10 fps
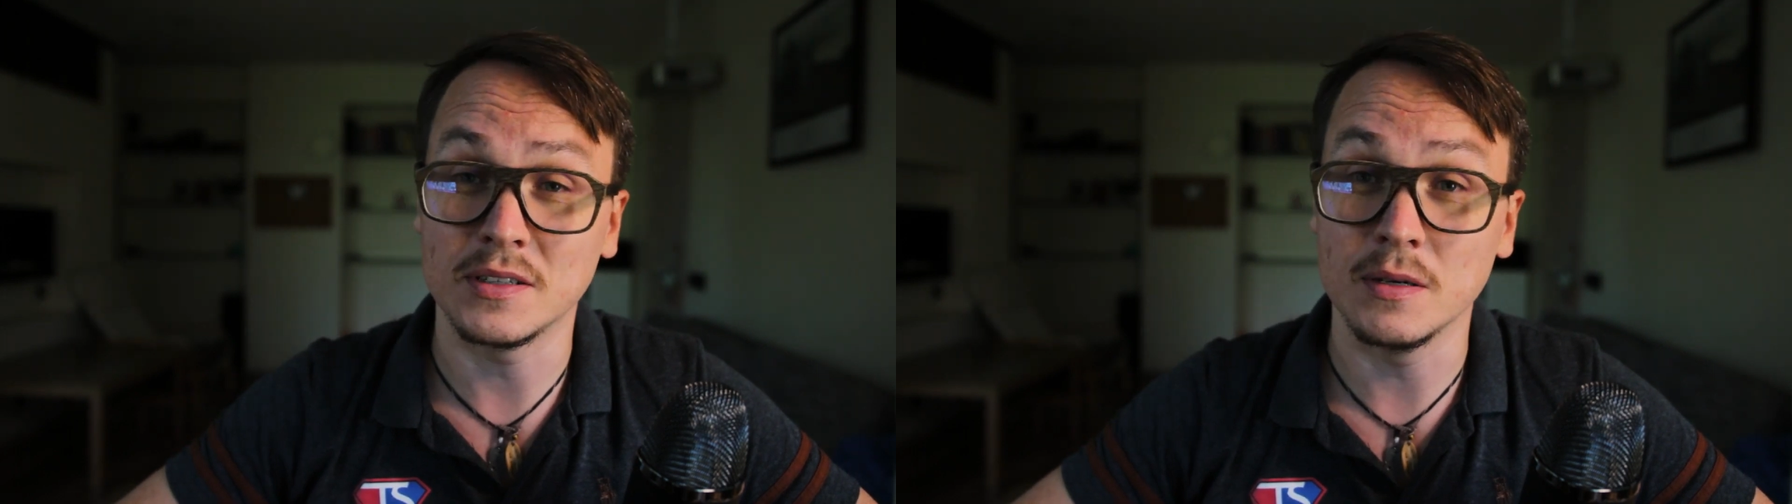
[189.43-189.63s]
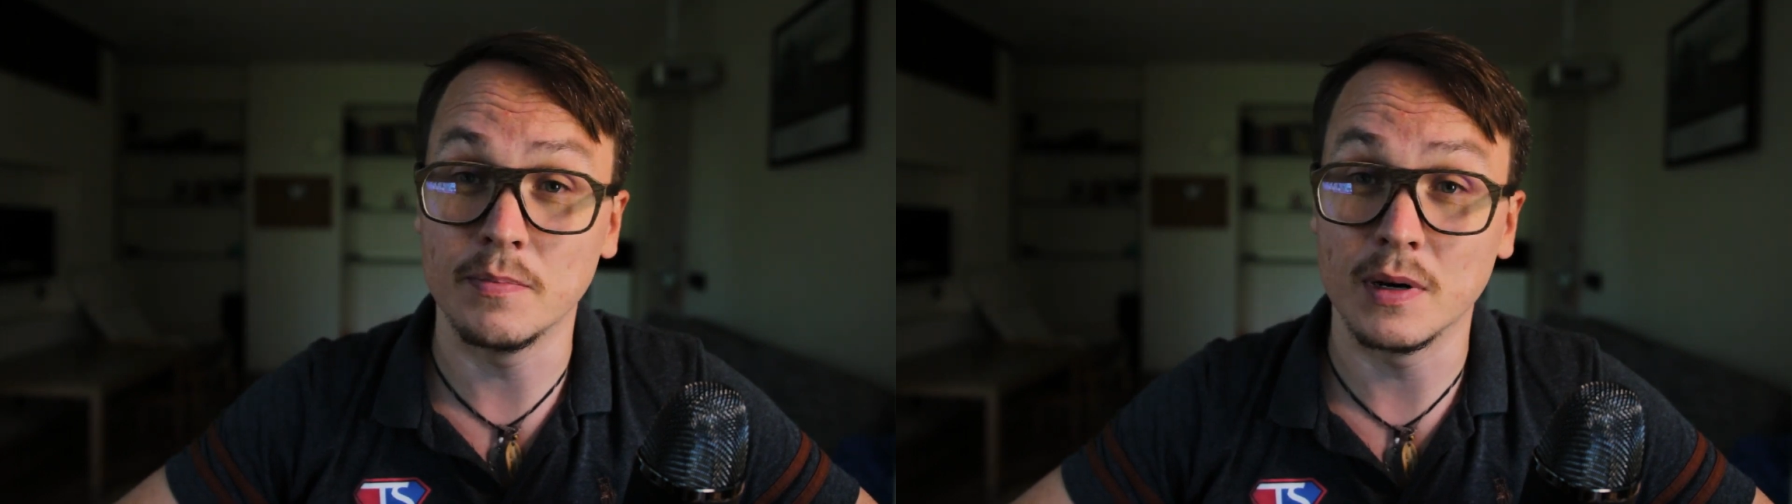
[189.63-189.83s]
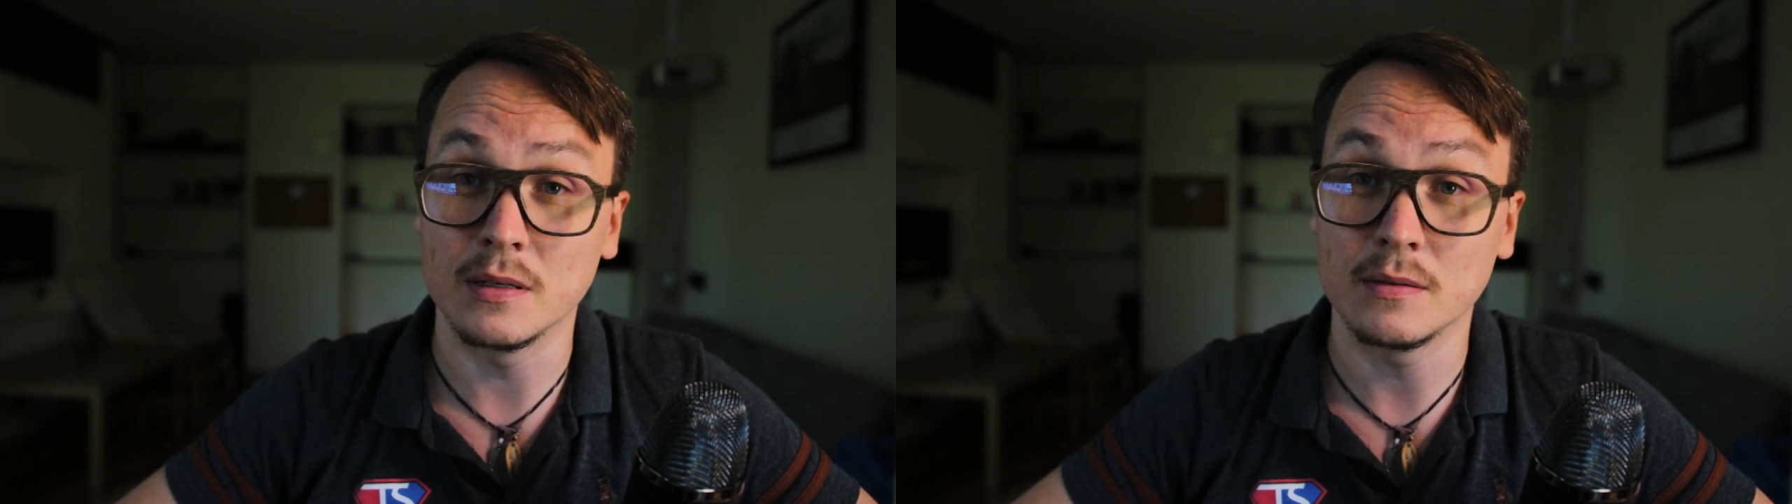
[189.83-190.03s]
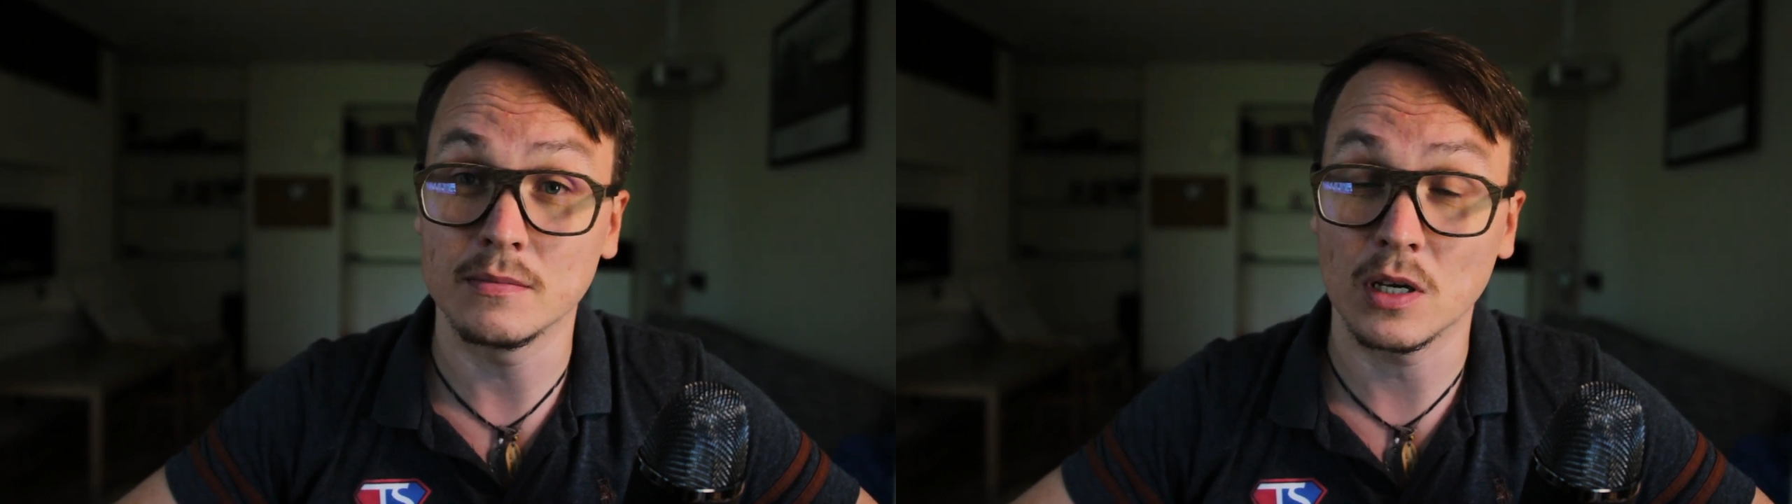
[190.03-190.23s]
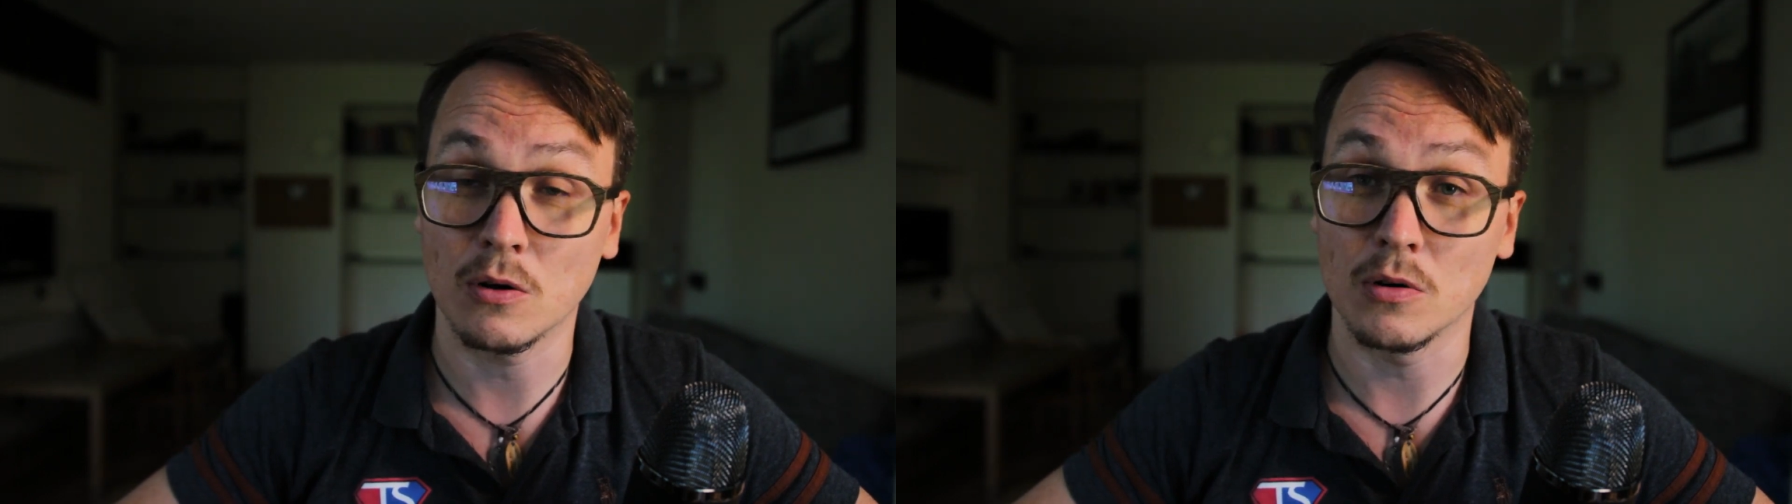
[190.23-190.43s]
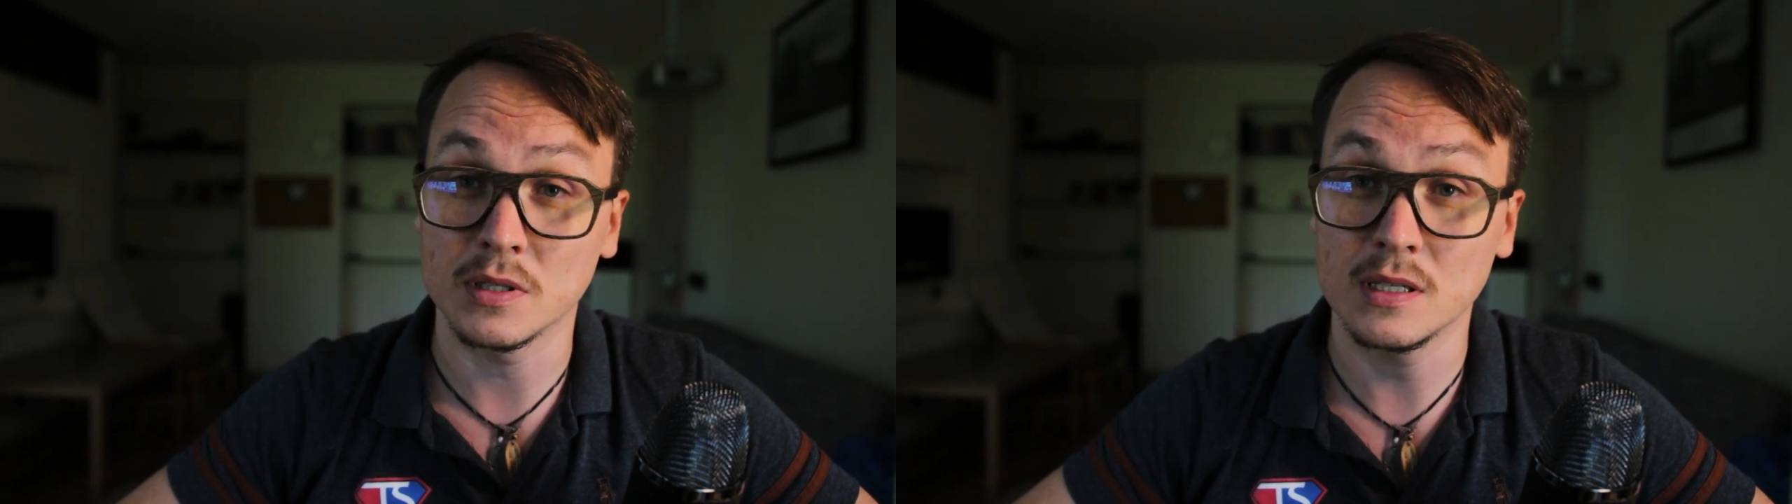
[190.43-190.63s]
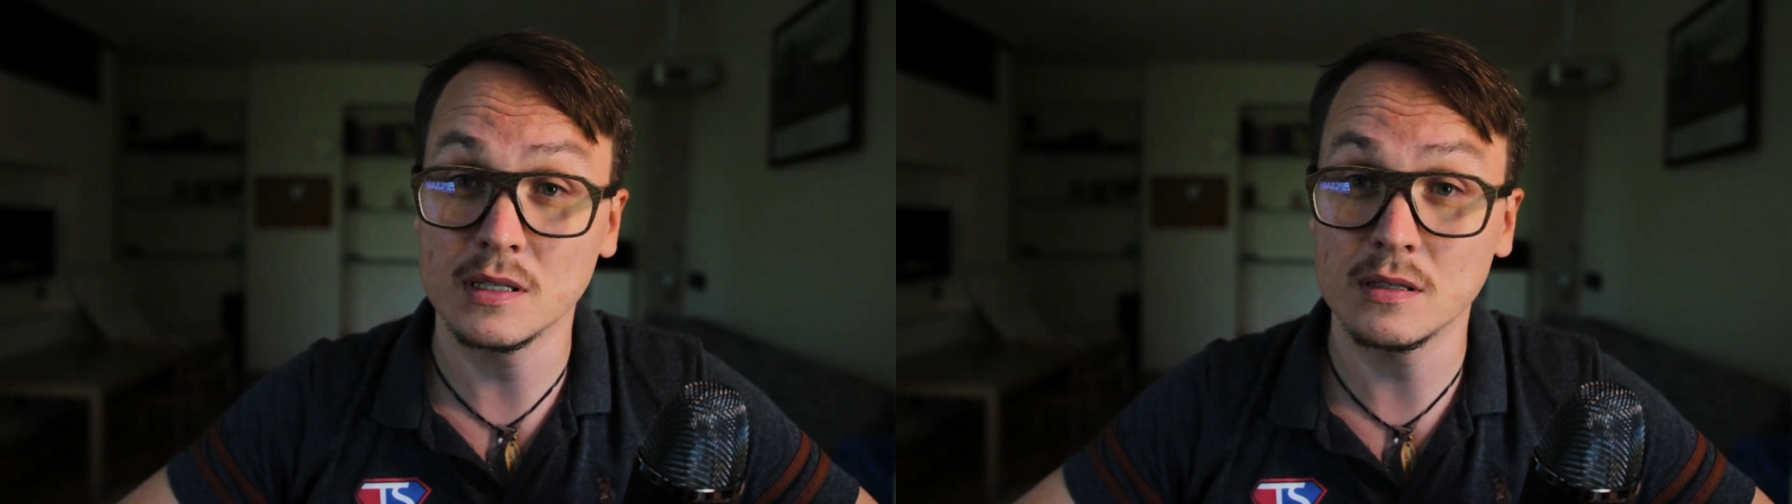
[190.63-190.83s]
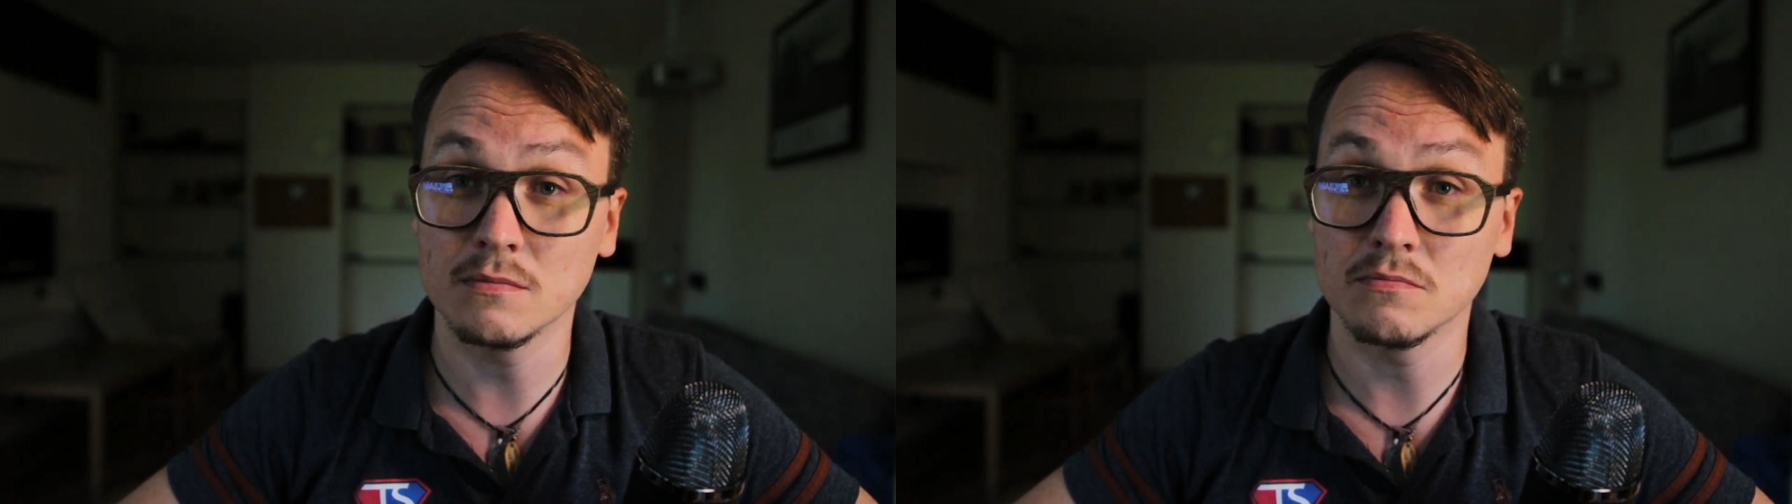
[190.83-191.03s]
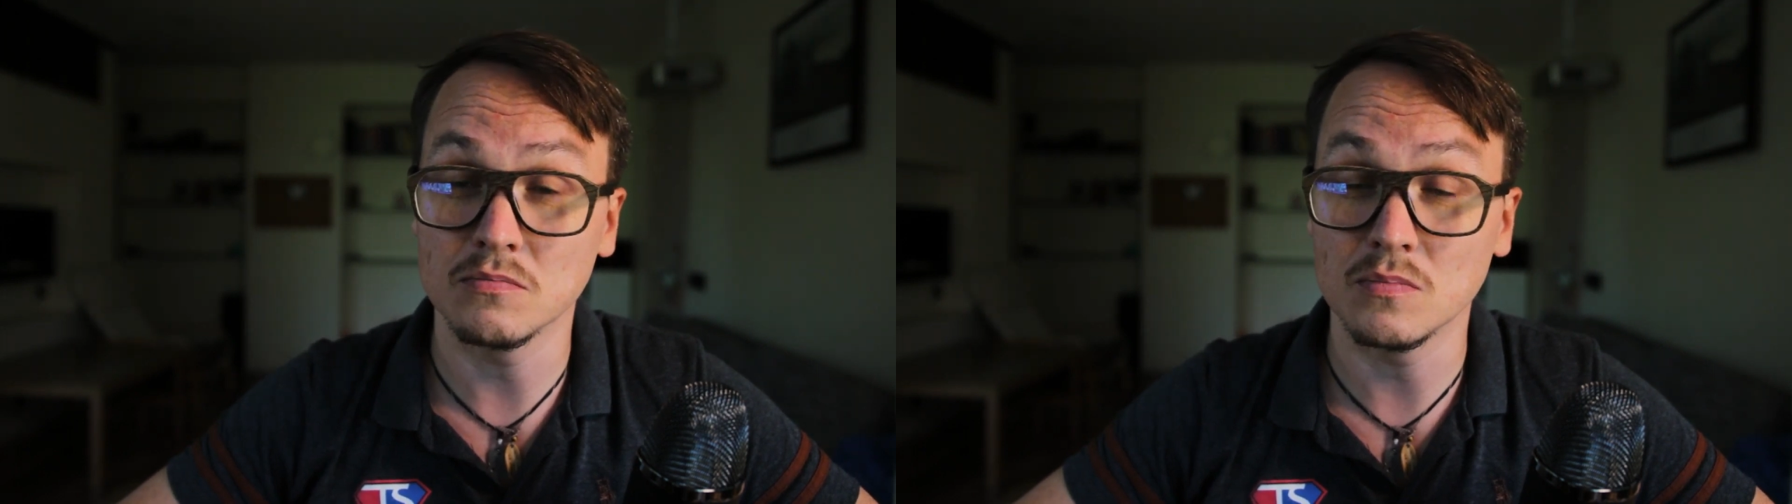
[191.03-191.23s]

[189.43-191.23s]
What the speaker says: cheaper the course is